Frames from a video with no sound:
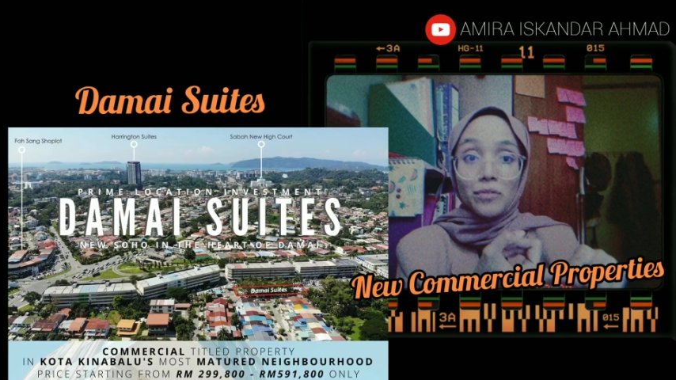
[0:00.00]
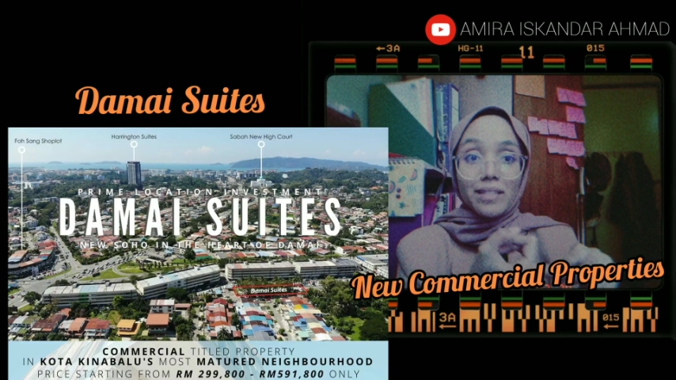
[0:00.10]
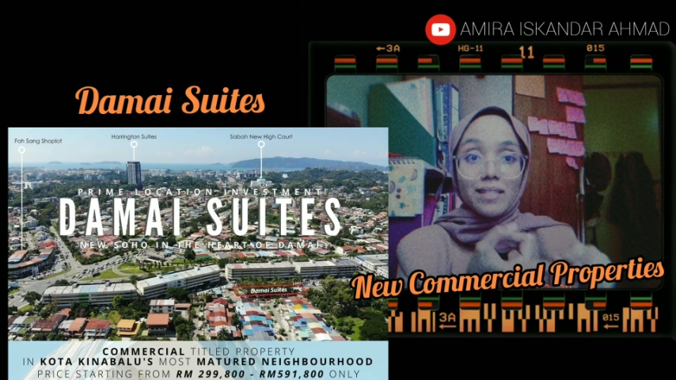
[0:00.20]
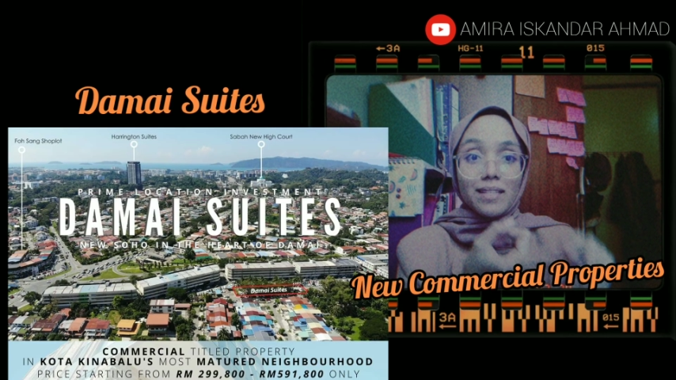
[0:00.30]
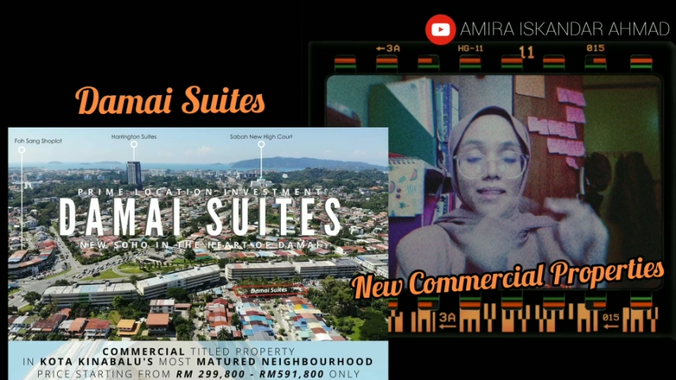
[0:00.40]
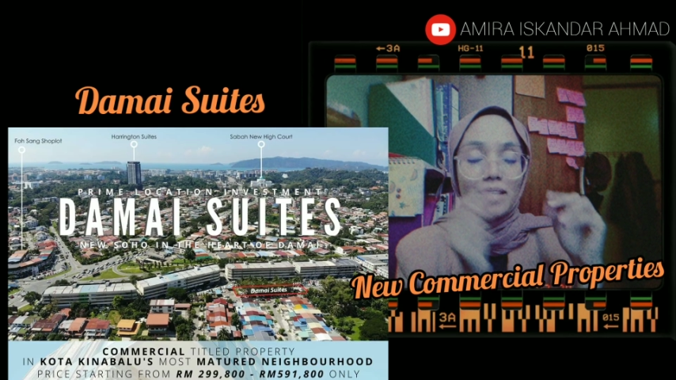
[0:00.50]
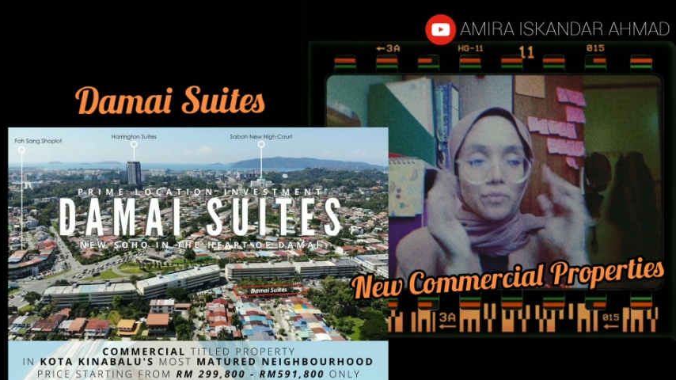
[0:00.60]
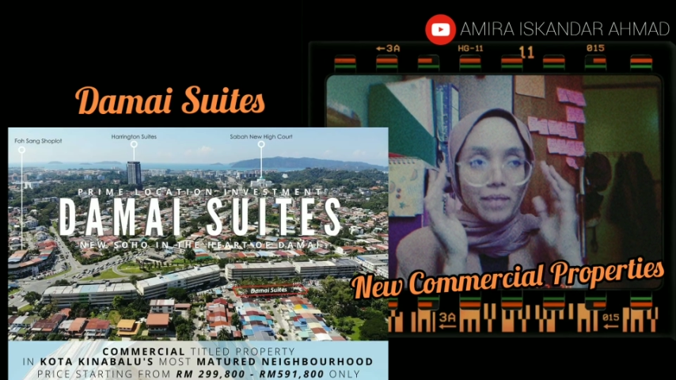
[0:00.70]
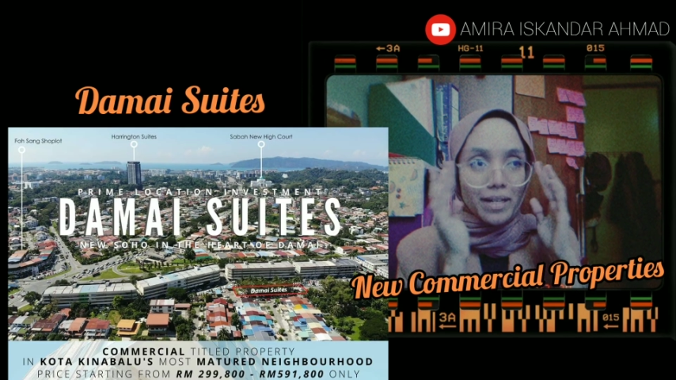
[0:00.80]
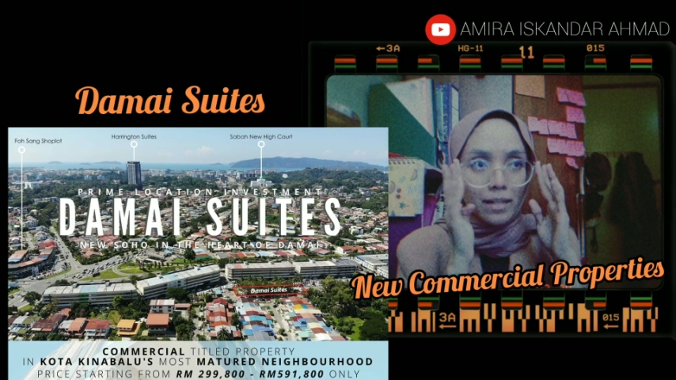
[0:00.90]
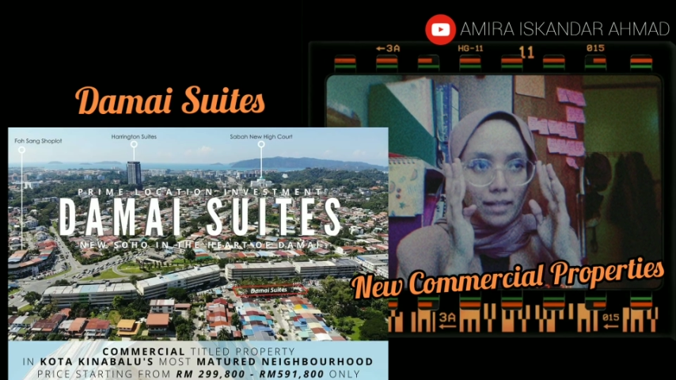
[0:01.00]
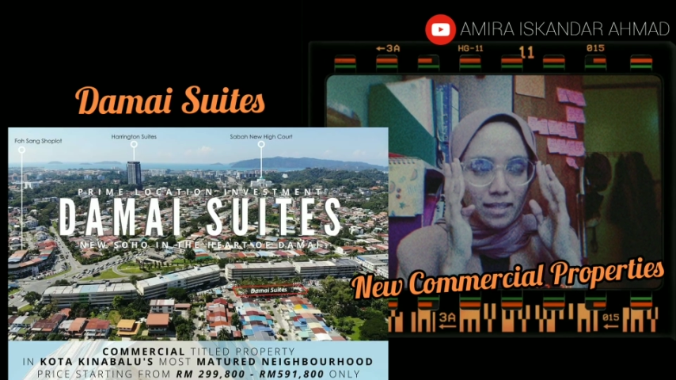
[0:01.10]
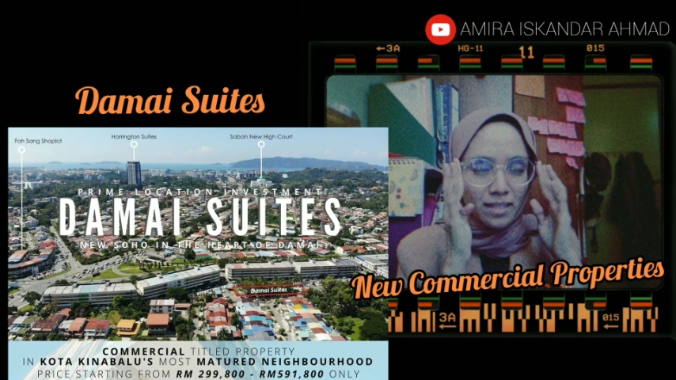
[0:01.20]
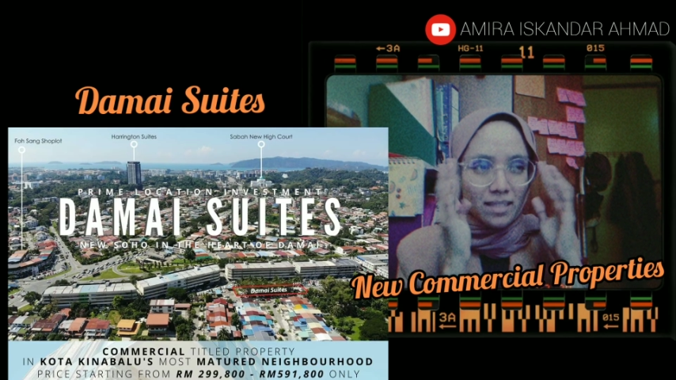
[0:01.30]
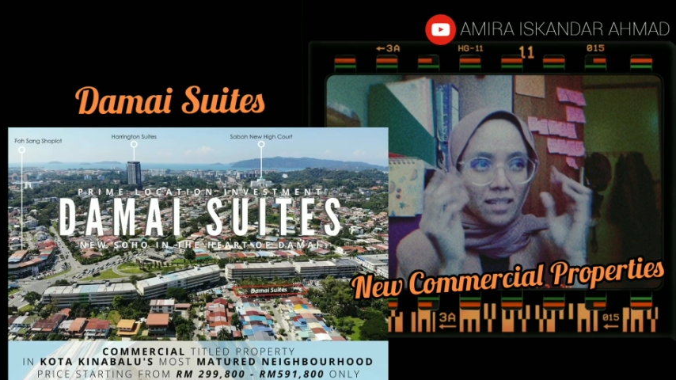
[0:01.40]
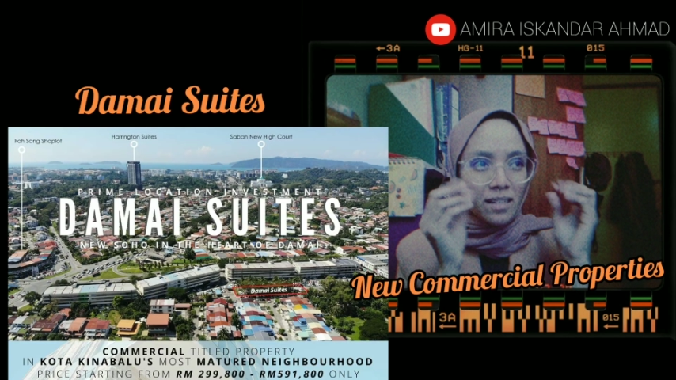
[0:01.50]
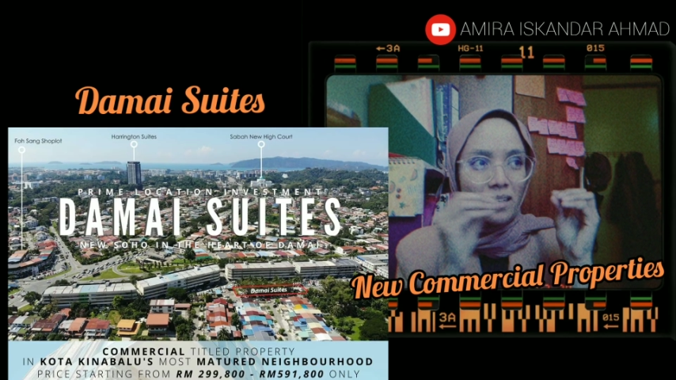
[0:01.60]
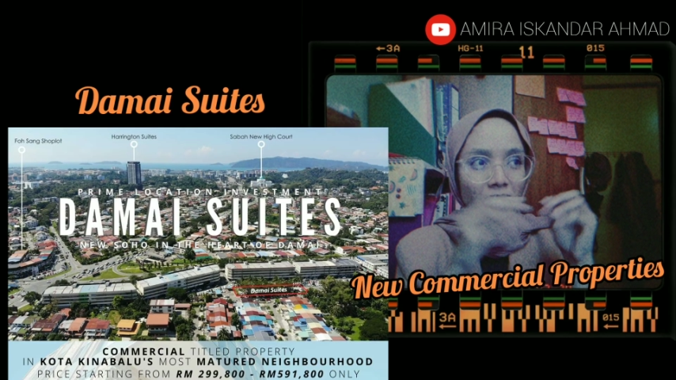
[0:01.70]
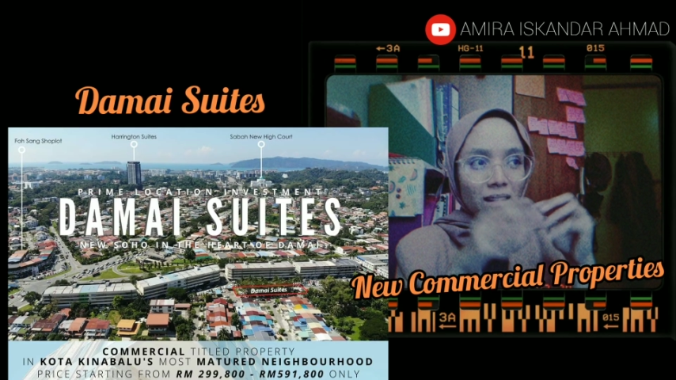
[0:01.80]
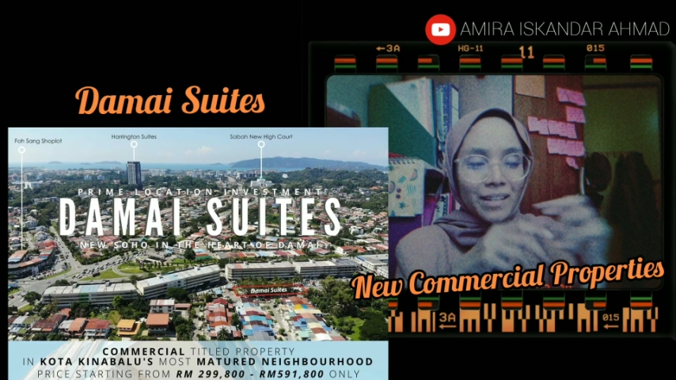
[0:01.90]
Suites. This one is
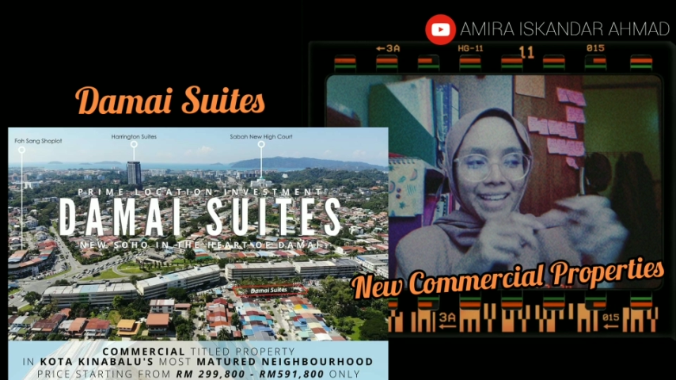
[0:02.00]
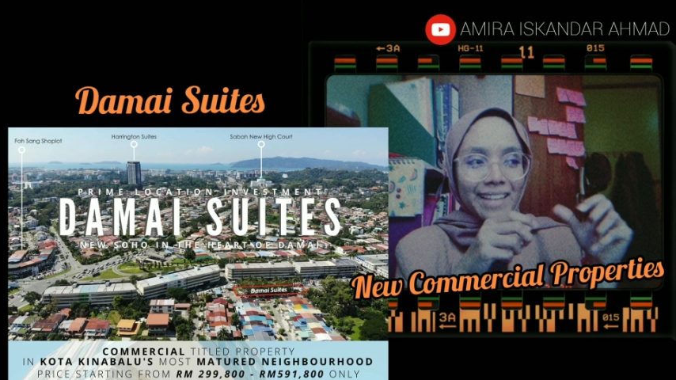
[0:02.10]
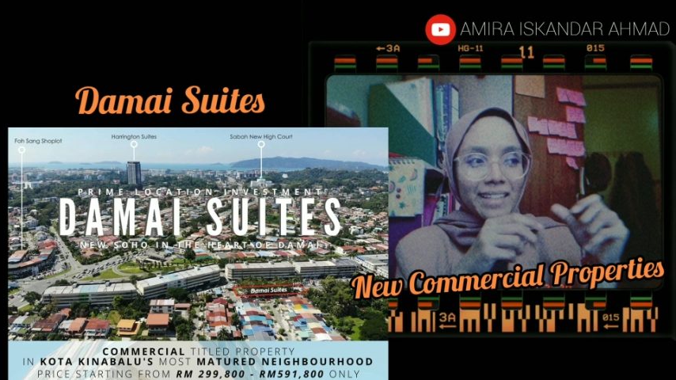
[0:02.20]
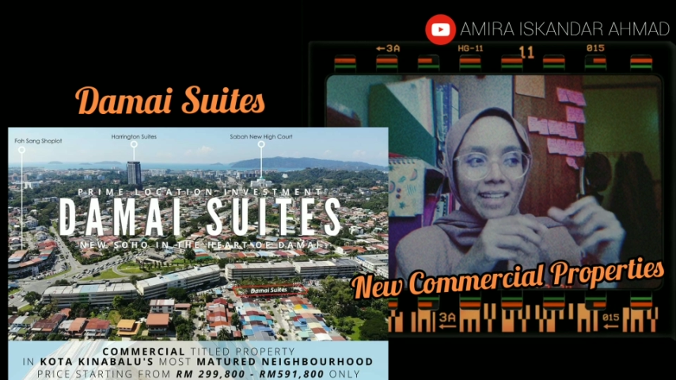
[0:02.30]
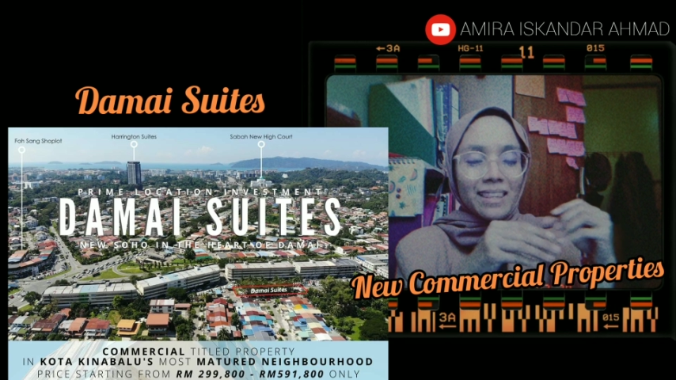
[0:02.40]
located